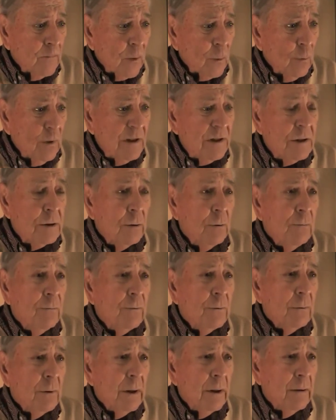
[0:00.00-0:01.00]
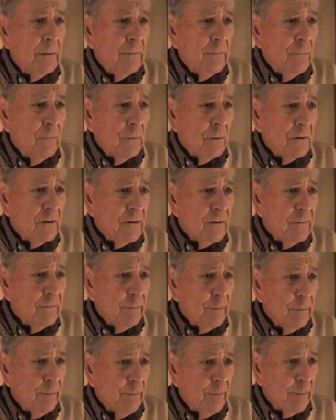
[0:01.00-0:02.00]
Westover Air Force
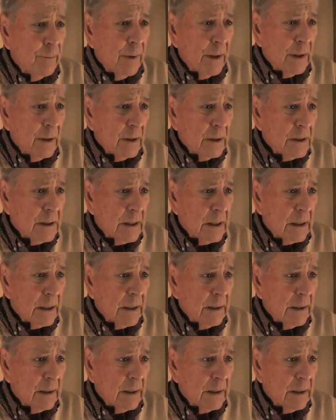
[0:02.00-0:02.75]
Base